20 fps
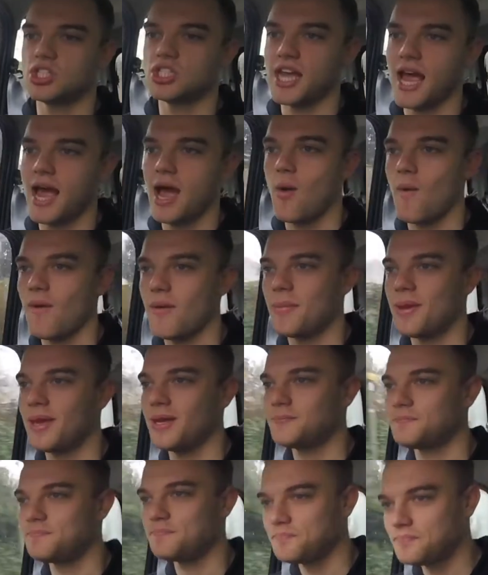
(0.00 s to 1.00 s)
it out a bit.
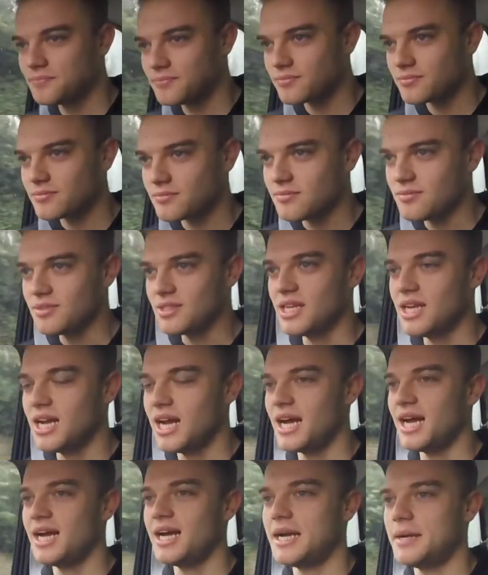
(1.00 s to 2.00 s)

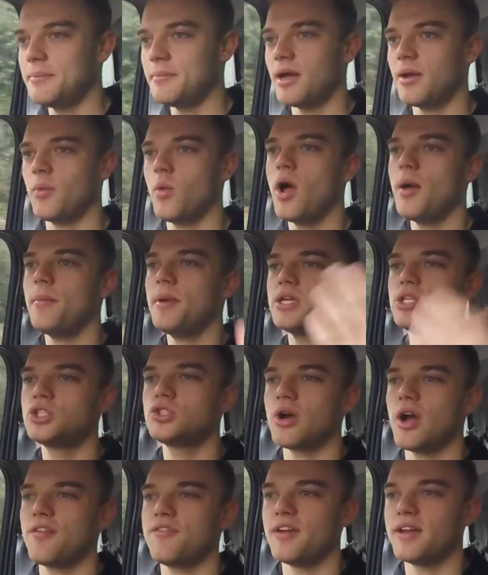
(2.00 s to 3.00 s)
And why am I in
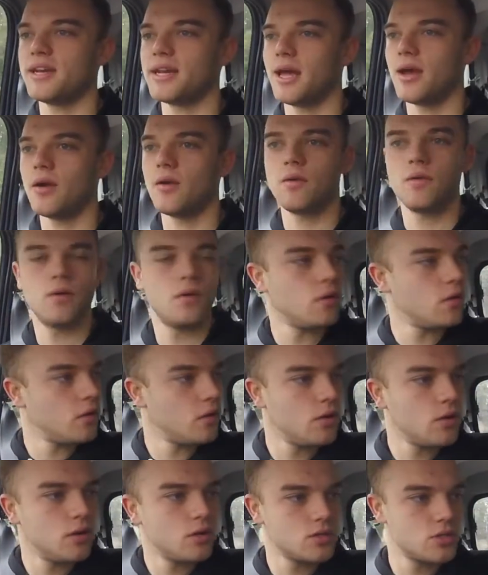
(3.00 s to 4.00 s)
traffic now?
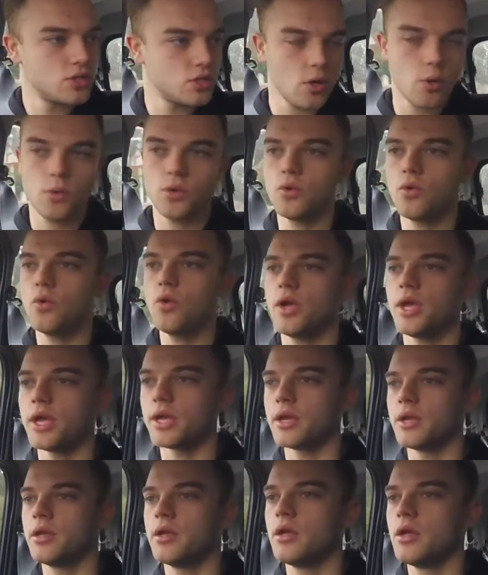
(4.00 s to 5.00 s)
It's so annoying.
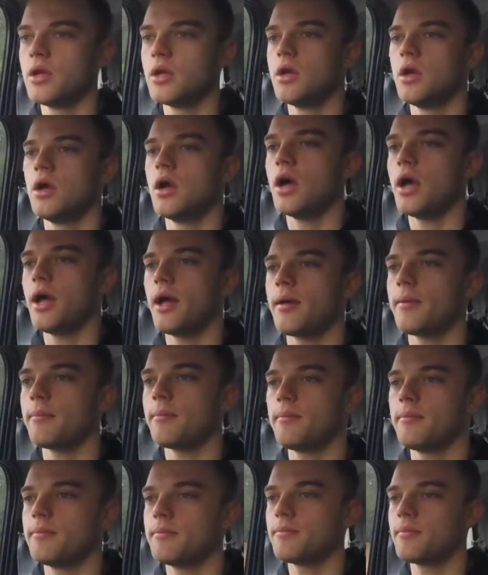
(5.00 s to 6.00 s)

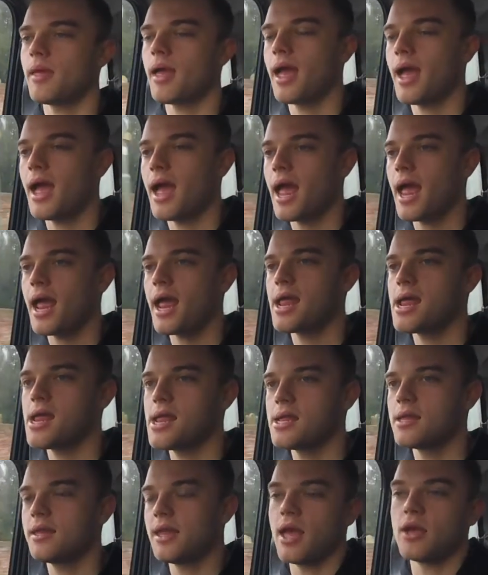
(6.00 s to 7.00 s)
And
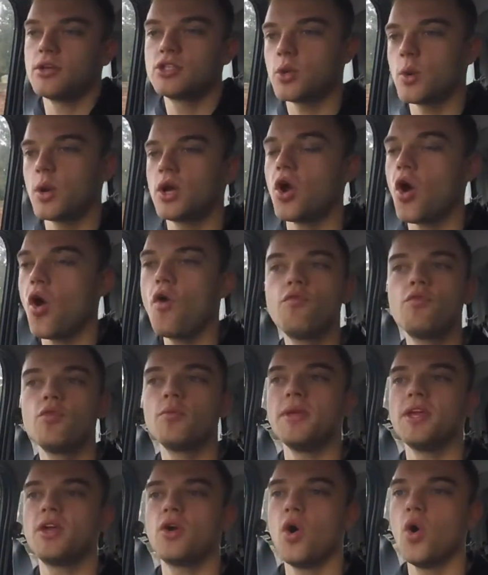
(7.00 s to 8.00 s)
yeah, so a Golf would
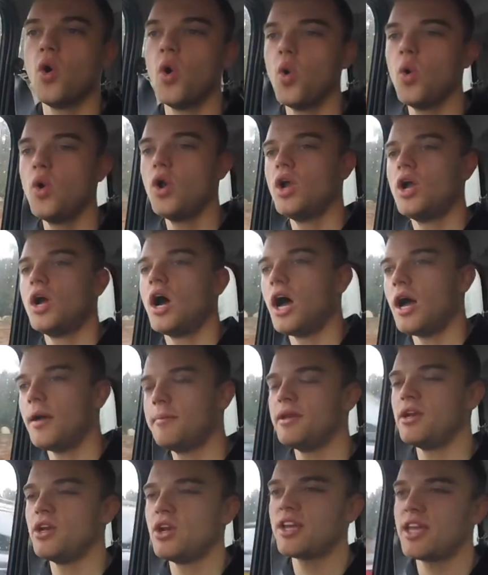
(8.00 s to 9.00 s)
be cool. I've
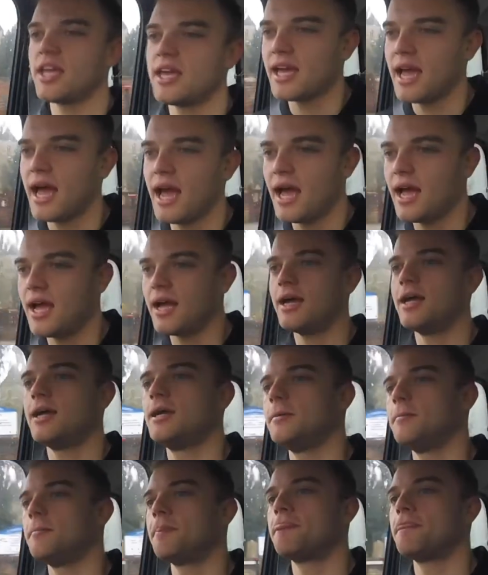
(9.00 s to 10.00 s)
been looking at
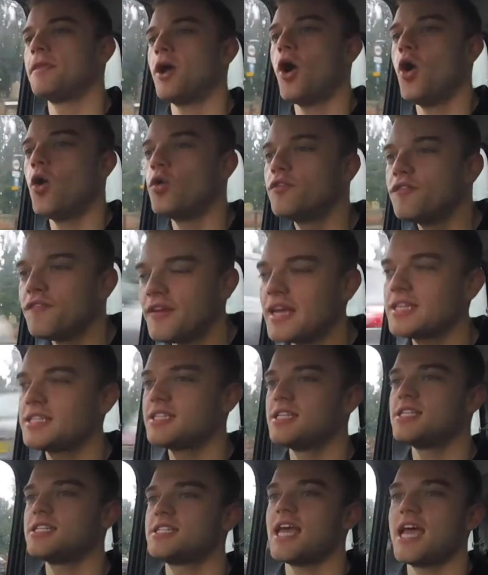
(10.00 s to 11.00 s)
old
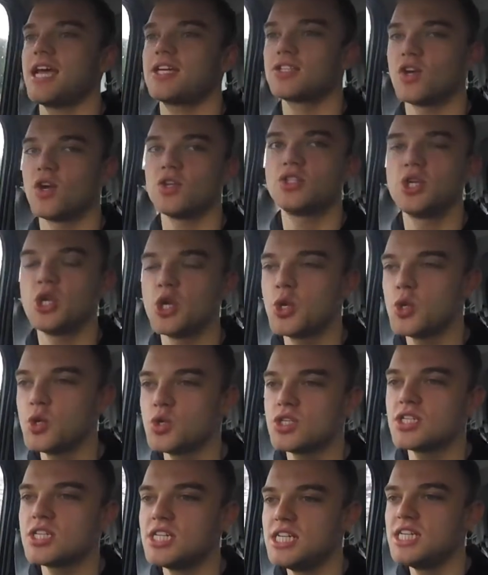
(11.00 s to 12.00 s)
Fiestas,
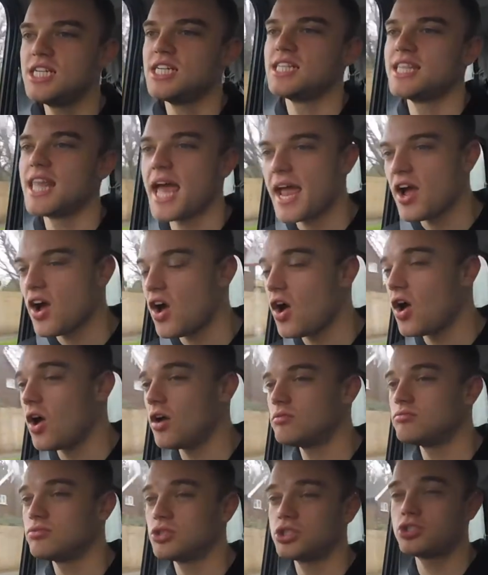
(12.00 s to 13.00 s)
XR2s. They are
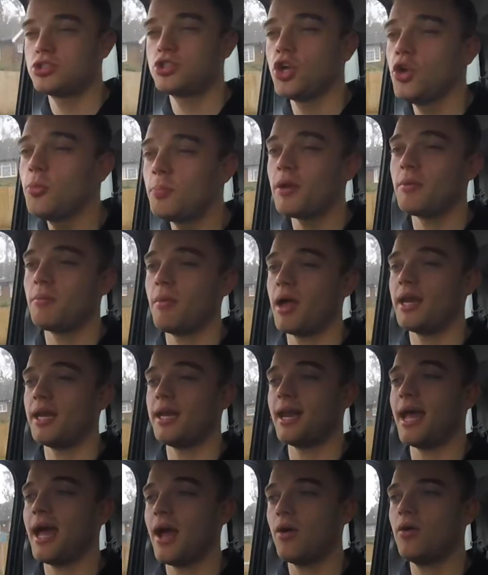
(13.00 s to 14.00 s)
stupid money
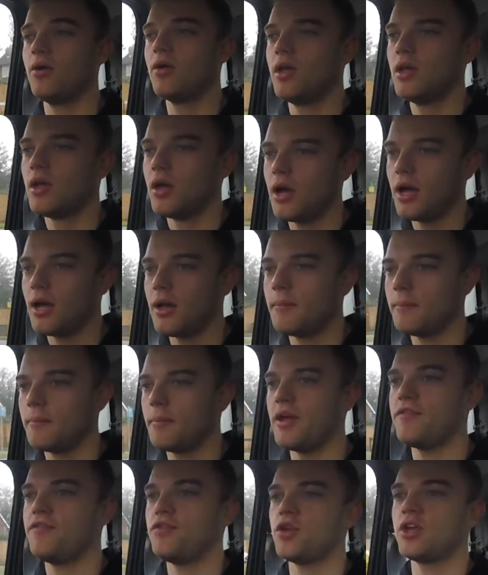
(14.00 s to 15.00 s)
now,
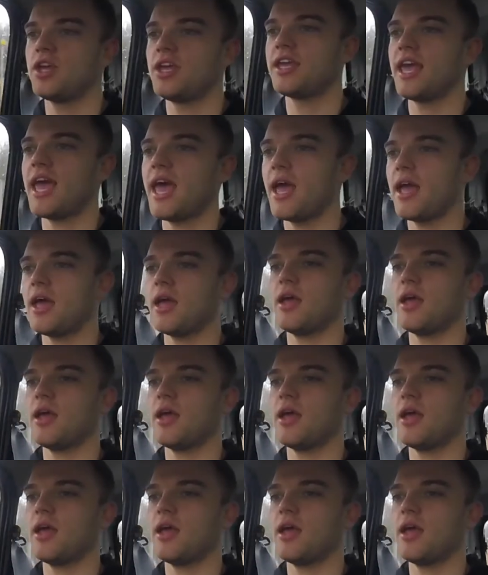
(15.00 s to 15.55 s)
but if you can get